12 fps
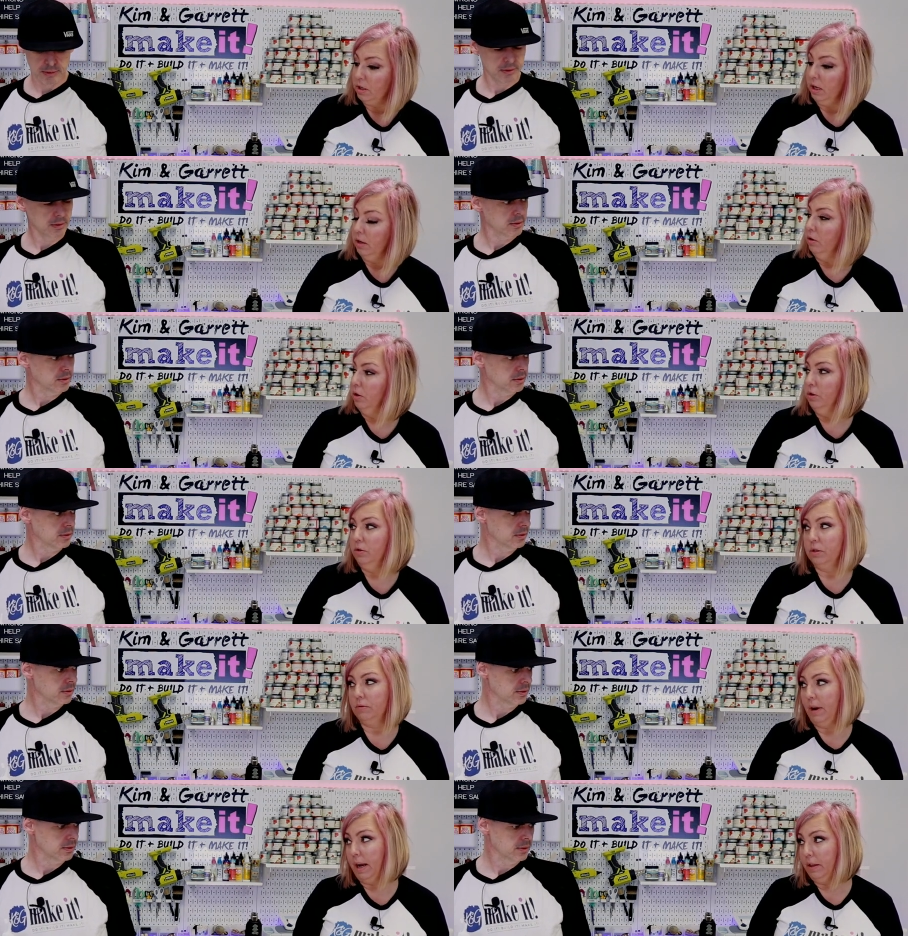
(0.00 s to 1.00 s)
Speaker 1: it'll
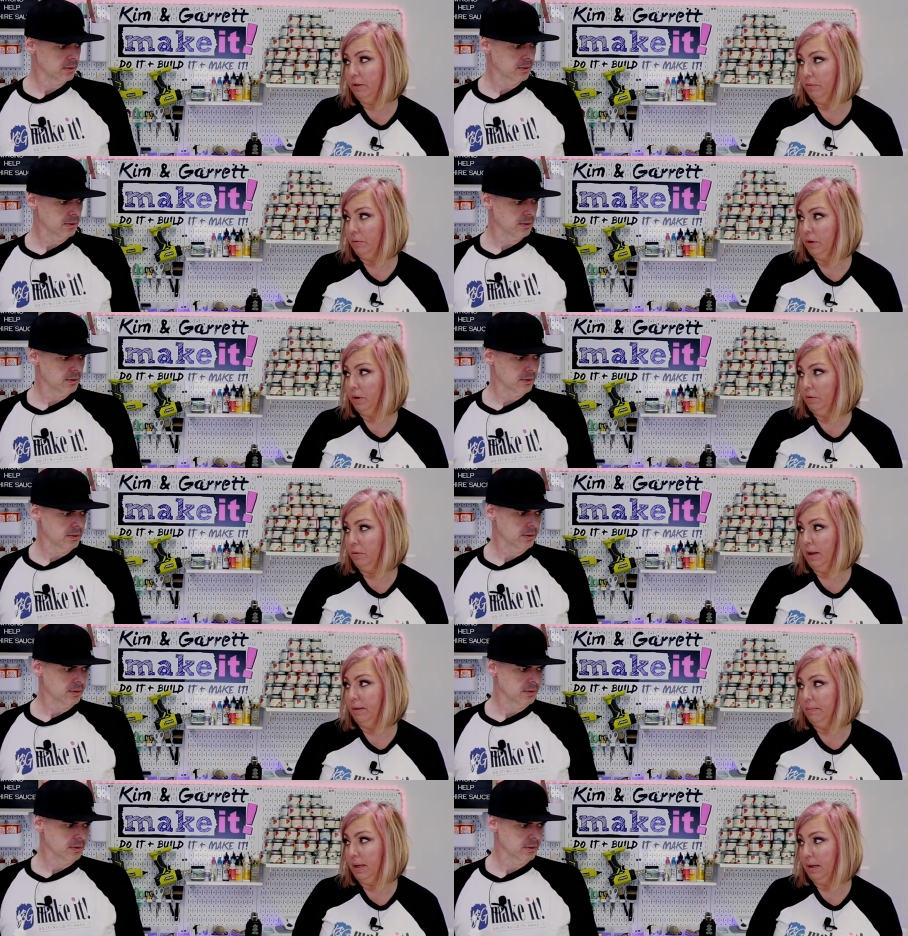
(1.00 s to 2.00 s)
ooze right through
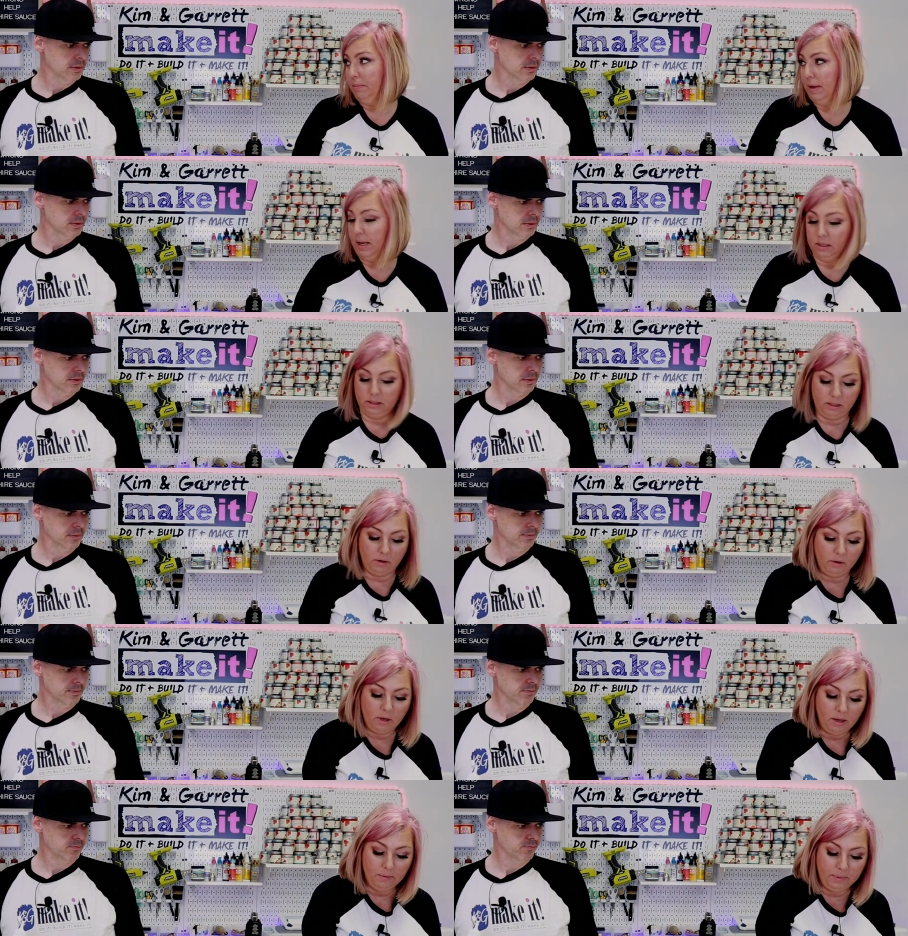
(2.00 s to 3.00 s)
and make a mess. So
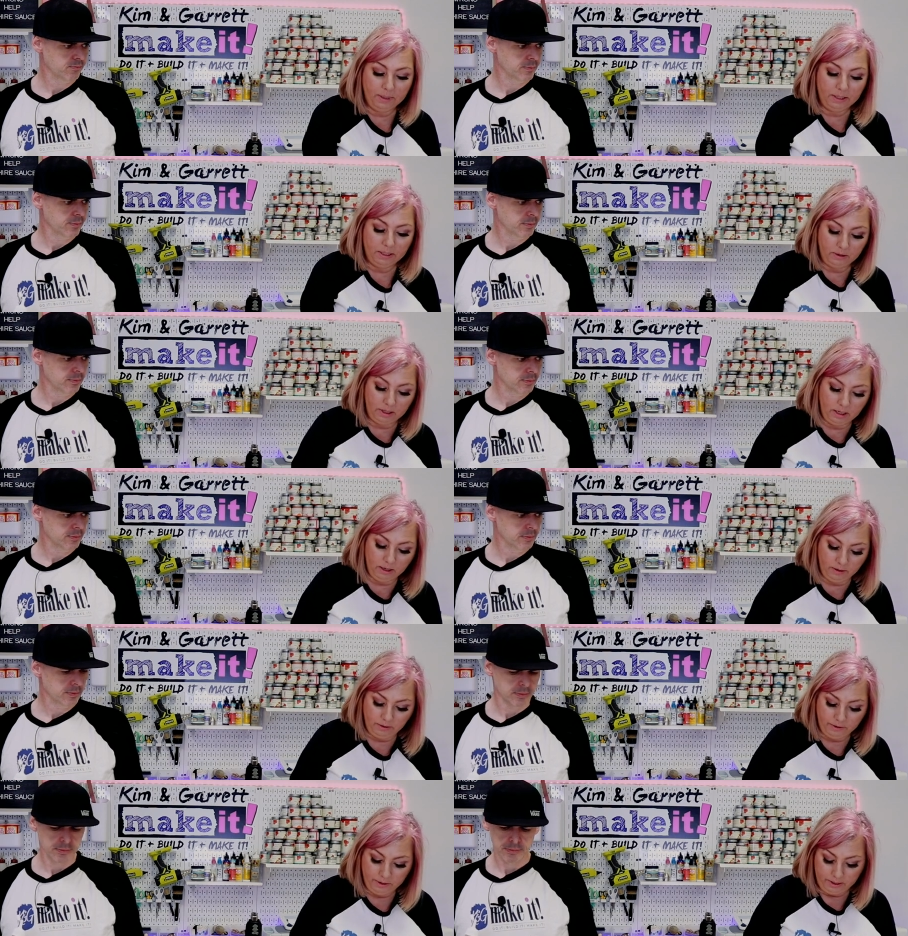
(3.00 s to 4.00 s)
put a little
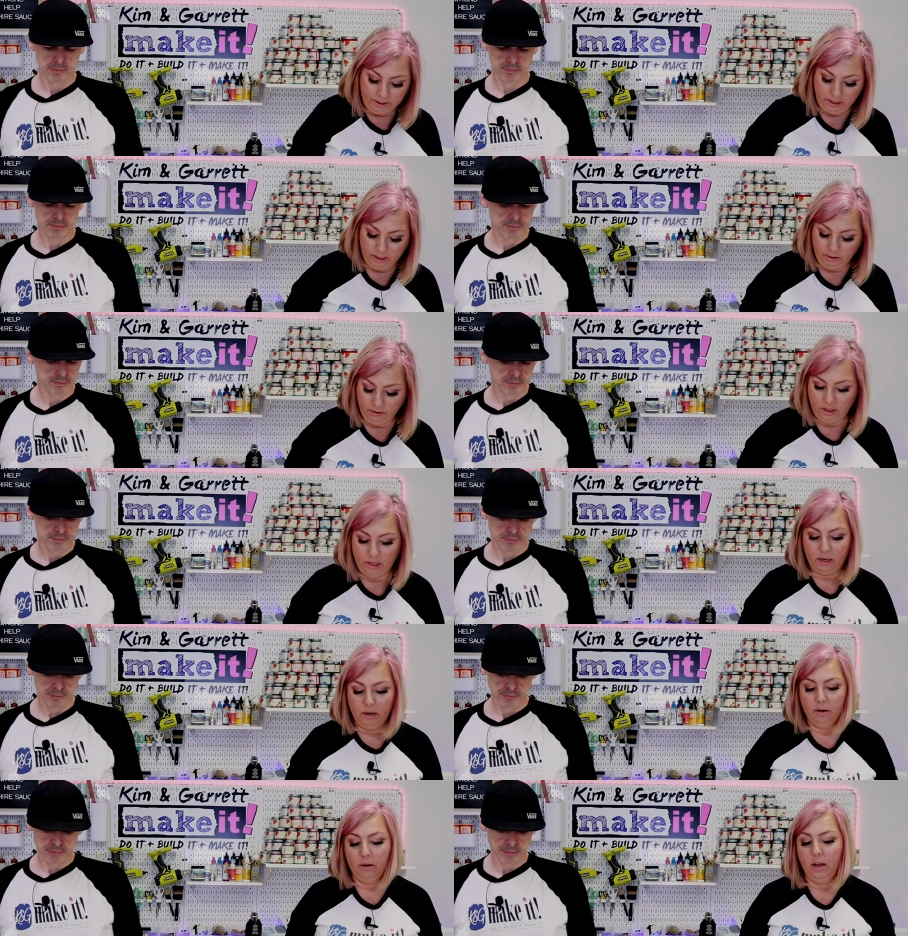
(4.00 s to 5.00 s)
here, here,
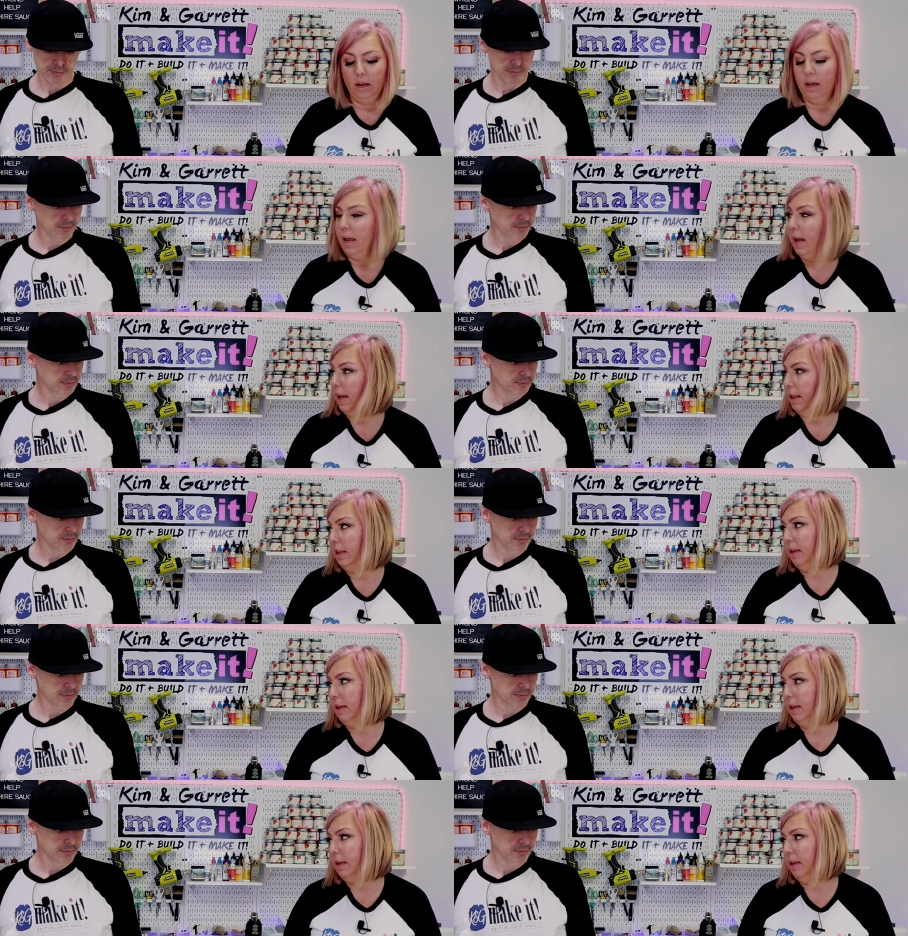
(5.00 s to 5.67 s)
here, and